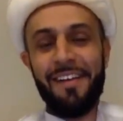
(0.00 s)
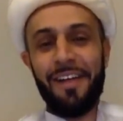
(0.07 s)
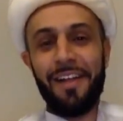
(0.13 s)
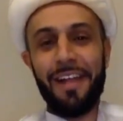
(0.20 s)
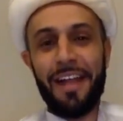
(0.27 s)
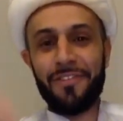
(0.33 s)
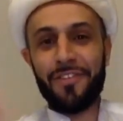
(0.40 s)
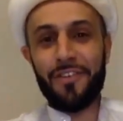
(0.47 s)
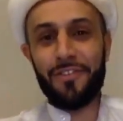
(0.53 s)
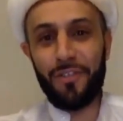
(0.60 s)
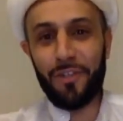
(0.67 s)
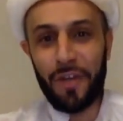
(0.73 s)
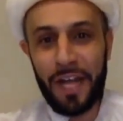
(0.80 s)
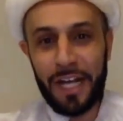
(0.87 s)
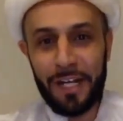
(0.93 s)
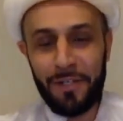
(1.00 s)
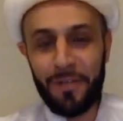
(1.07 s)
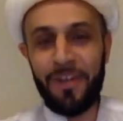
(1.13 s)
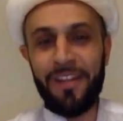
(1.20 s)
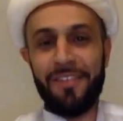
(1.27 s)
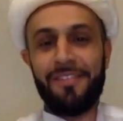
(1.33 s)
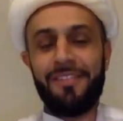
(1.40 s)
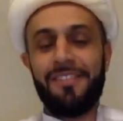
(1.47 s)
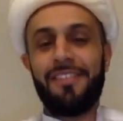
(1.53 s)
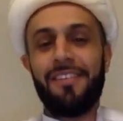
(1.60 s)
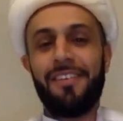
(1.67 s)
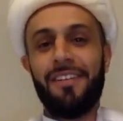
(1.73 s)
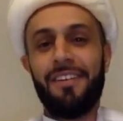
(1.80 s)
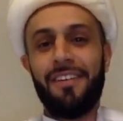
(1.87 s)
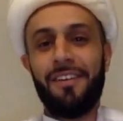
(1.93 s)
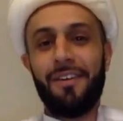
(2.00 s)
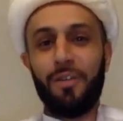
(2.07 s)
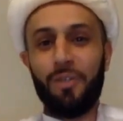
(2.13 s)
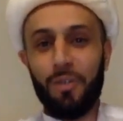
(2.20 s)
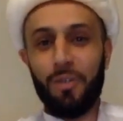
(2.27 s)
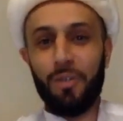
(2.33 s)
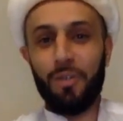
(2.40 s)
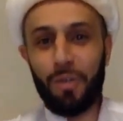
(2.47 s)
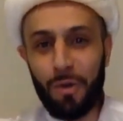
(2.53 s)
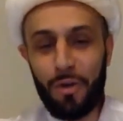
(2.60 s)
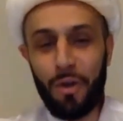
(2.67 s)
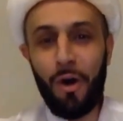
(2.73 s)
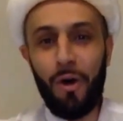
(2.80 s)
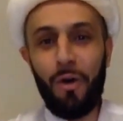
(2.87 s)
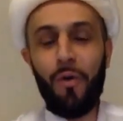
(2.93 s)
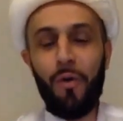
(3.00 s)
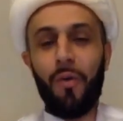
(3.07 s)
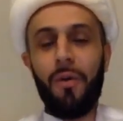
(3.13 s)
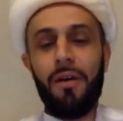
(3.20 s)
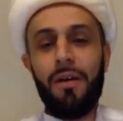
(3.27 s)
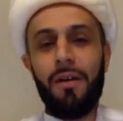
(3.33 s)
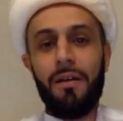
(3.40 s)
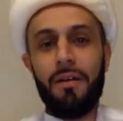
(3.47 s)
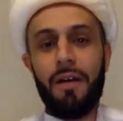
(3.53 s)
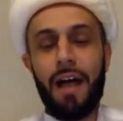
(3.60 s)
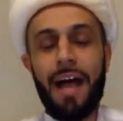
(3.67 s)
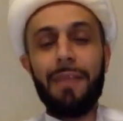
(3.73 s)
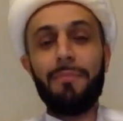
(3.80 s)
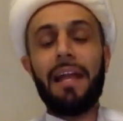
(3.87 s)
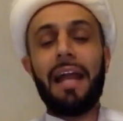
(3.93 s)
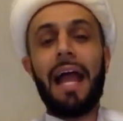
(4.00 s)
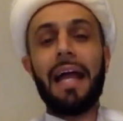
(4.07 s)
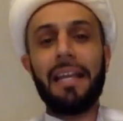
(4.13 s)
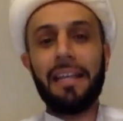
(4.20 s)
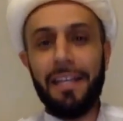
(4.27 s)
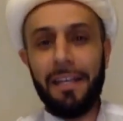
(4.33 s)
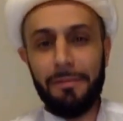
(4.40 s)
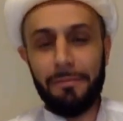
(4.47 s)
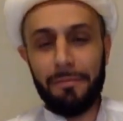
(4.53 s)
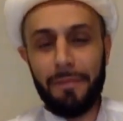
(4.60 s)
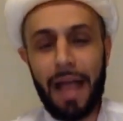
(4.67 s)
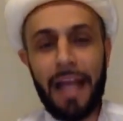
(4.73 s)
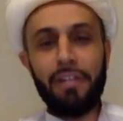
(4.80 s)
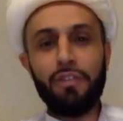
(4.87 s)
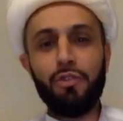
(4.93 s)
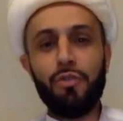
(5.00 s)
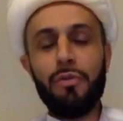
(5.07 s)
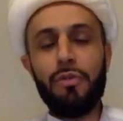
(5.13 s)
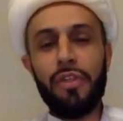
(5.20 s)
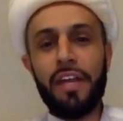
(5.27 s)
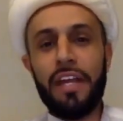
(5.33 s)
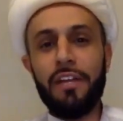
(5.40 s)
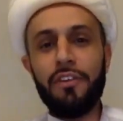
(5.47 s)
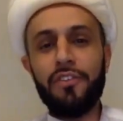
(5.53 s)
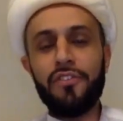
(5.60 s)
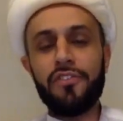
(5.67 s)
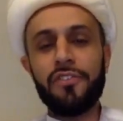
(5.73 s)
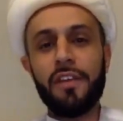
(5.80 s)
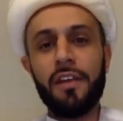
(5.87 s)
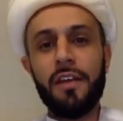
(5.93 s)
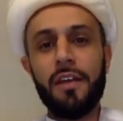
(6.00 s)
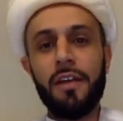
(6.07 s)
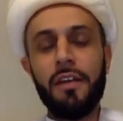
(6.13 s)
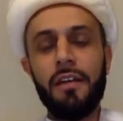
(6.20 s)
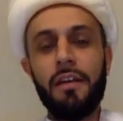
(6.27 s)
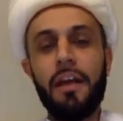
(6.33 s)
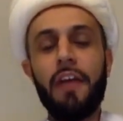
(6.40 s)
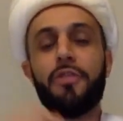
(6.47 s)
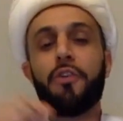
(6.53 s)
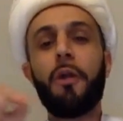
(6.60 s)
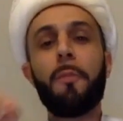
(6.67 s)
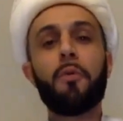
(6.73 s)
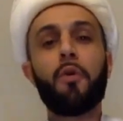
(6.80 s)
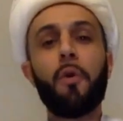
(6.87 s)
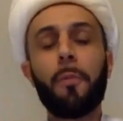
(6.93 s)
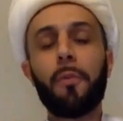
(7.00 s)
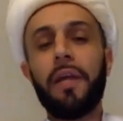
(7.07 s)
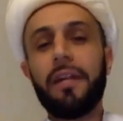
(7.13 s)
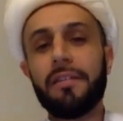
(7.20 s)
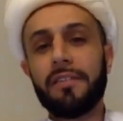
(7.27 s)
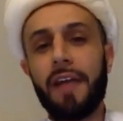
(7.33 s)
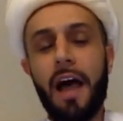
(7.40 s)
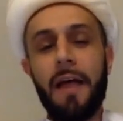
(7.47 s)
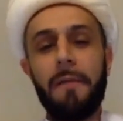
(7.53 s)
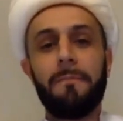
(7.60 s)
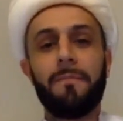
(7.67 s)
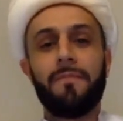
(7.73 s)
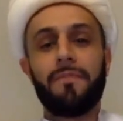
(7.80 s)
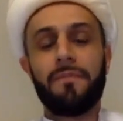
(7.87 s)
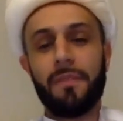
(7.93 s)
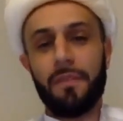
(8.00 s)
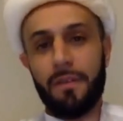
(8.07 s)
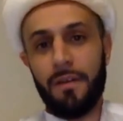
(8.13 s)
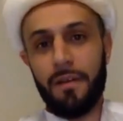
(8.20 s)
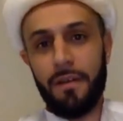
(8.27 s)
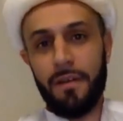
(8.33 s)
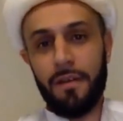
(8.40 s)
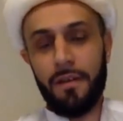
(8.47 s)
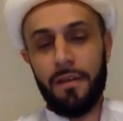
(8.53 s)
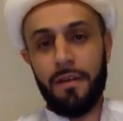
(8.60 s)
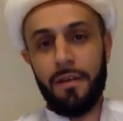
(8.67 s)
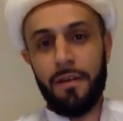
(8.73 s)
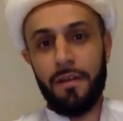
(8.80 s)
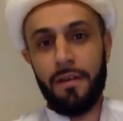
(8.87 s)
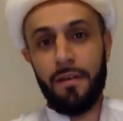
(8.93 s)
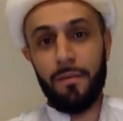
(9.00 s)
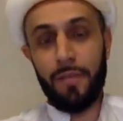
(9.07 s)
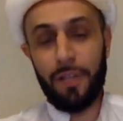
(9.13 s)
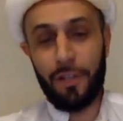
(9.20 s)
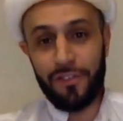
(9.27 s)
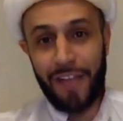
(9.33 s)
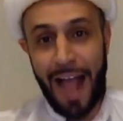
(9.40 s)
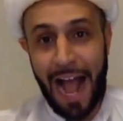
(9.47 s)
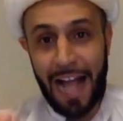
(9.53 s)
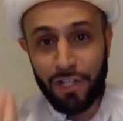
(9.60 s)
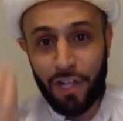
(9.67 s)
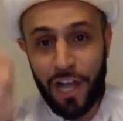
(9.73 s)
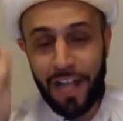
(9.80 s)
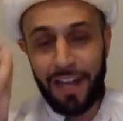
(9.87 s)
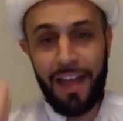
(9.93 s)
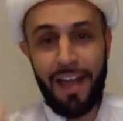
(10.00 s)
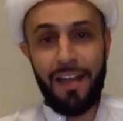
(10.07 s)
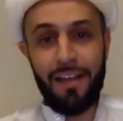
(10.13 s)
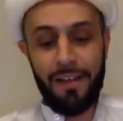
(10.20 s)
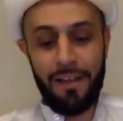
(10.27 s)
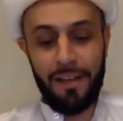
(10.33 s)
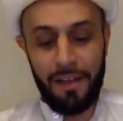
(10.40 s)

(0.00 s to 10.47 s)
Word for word: allah says you're ignorant you don't know i'm al-hakim i do things at their appropriate time because ajala